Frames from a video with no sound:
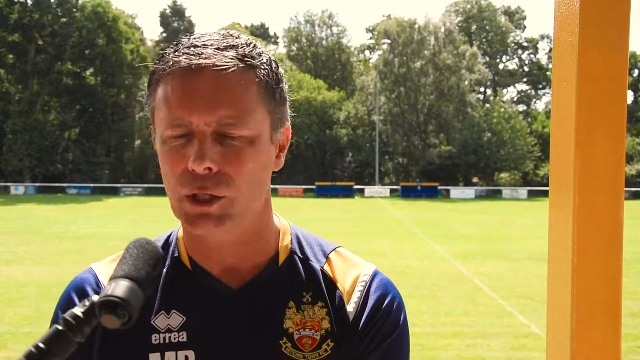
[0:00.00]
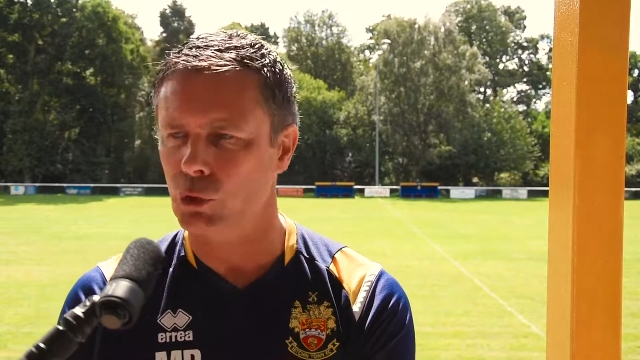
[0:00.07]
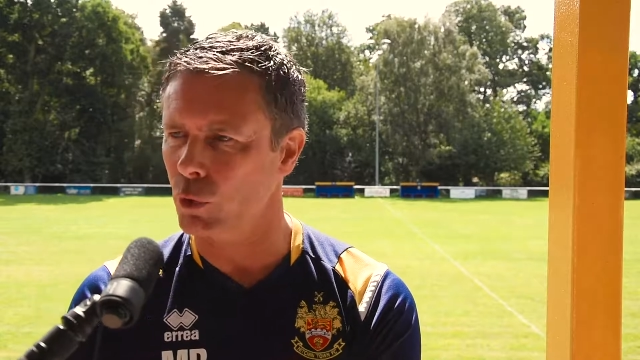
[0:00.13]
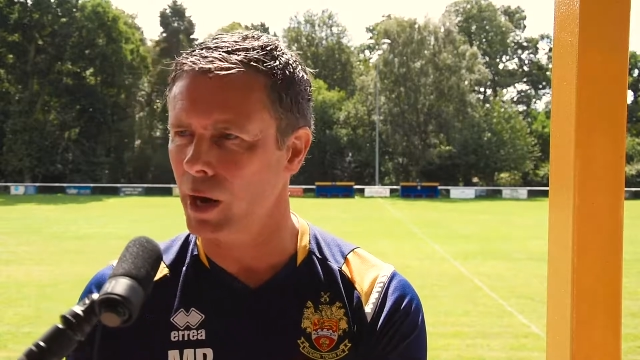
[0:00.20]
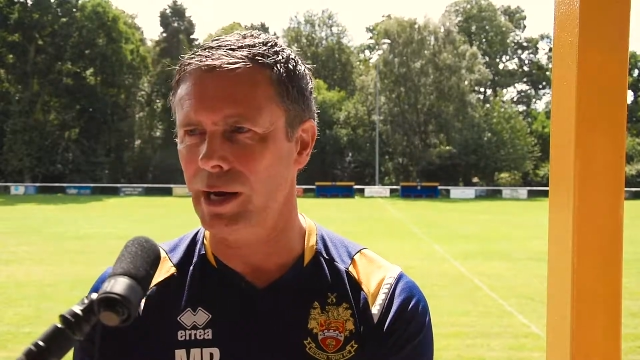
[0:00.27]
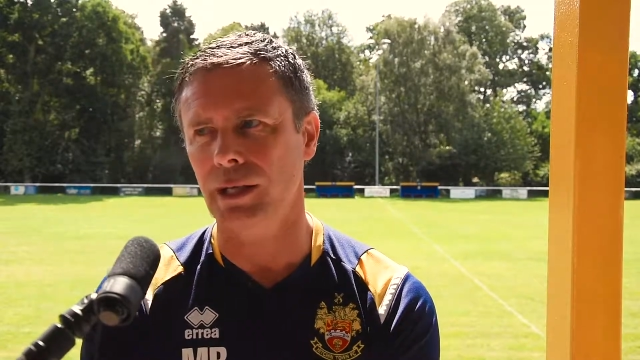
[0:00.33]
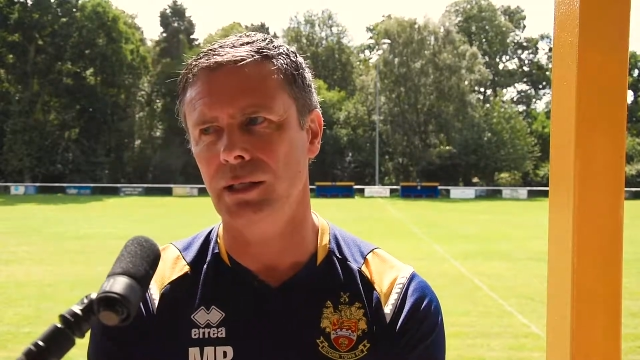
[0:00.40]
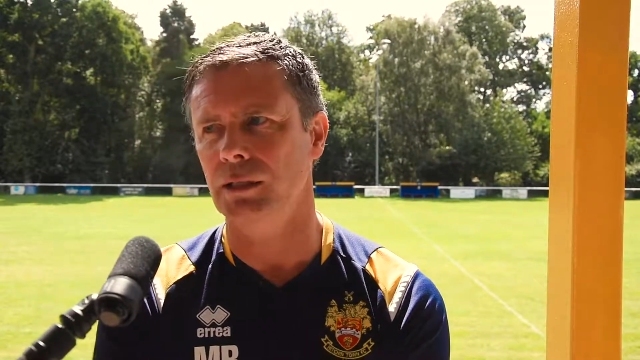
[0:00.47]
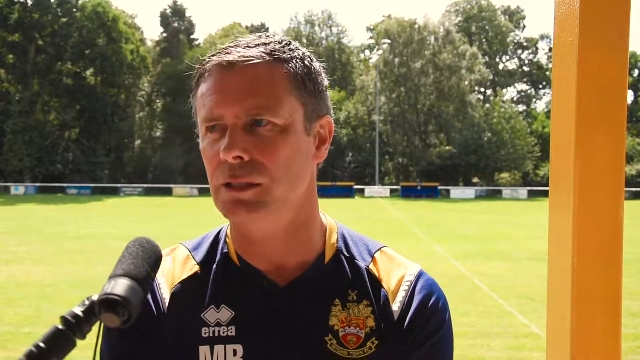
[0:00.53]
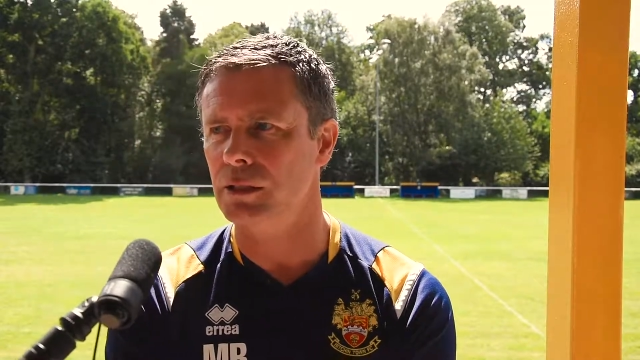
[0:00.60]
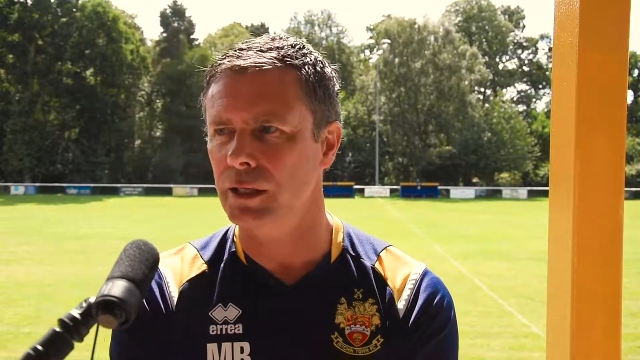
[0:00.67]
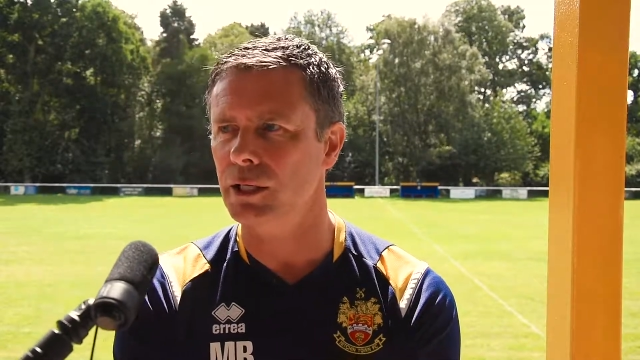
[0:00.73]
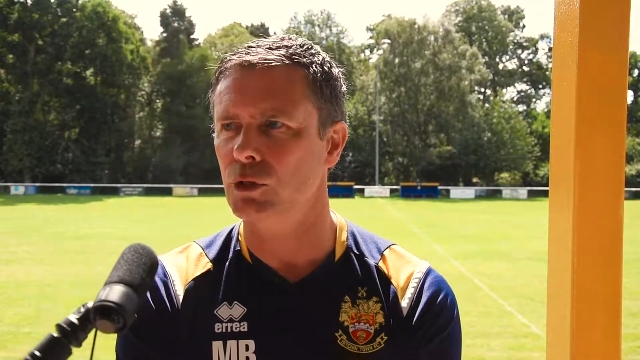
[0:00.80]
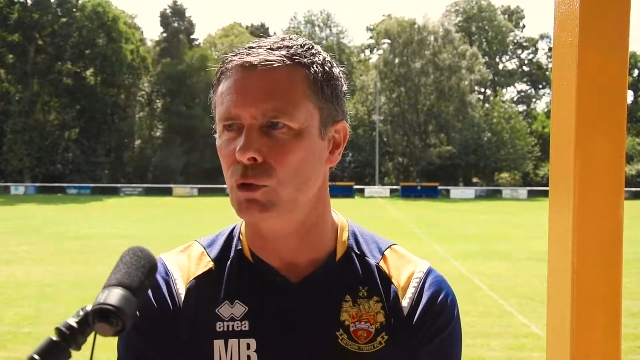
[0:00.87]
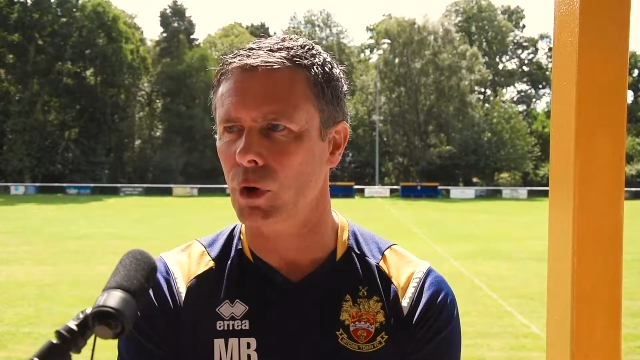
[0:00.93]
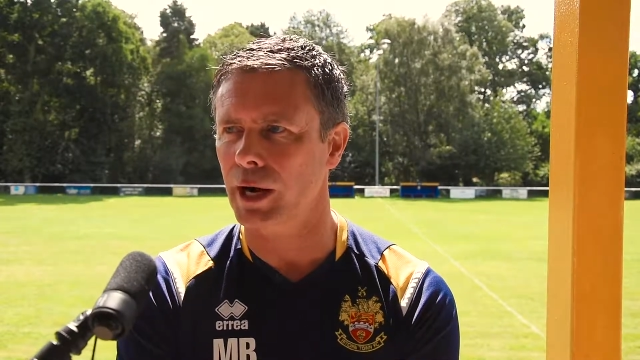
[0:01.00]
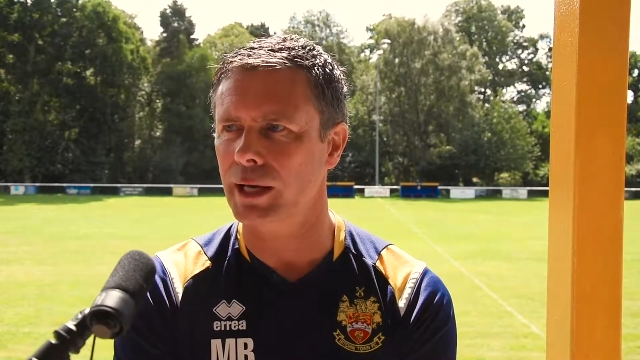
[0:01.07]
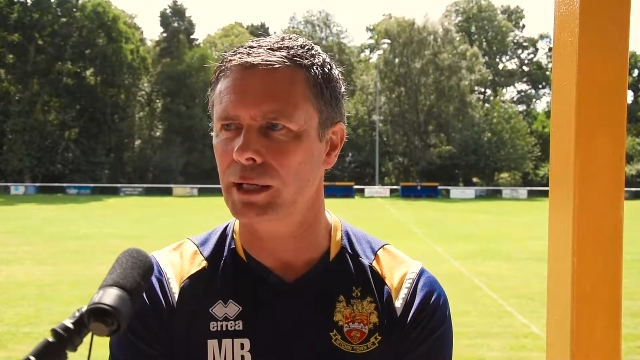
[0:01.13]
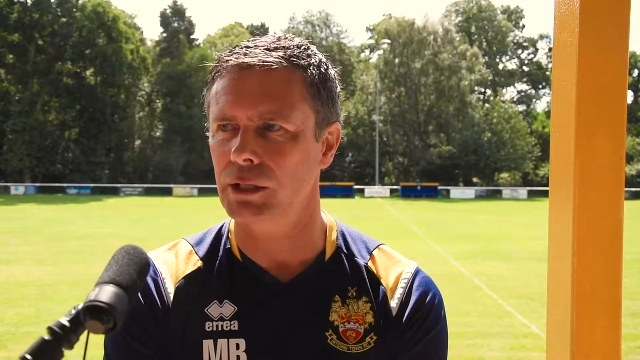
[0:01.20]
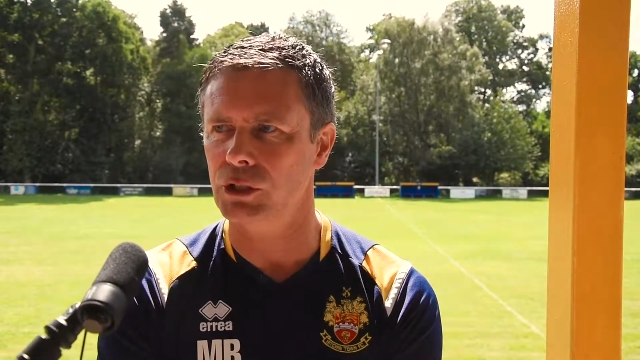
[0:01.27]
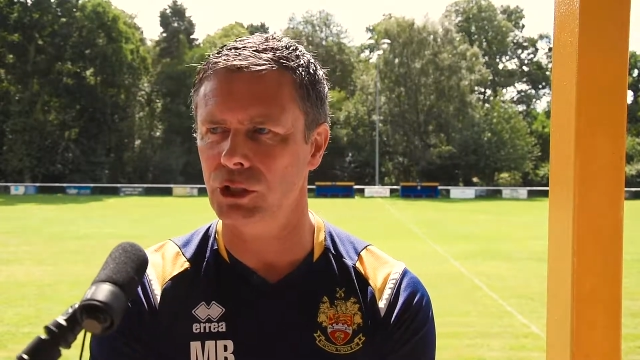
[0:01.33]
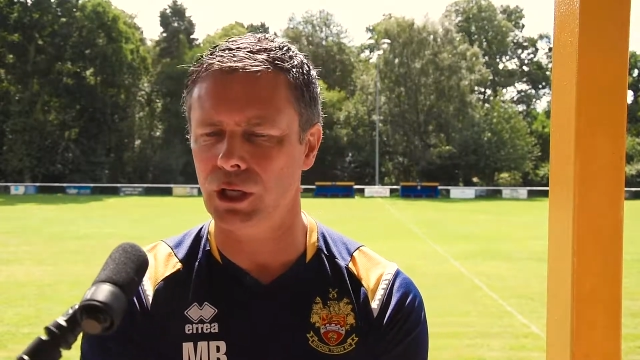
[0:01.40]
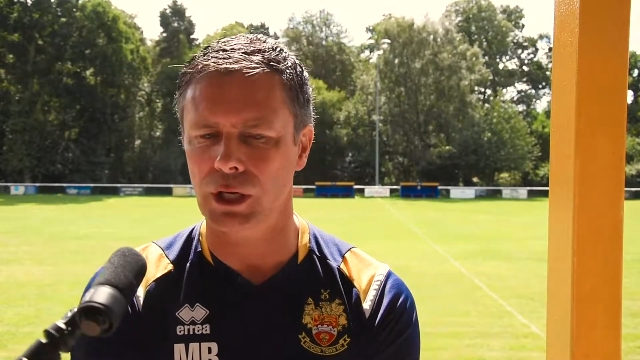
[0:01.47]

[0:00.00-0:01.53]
drains, it drains you.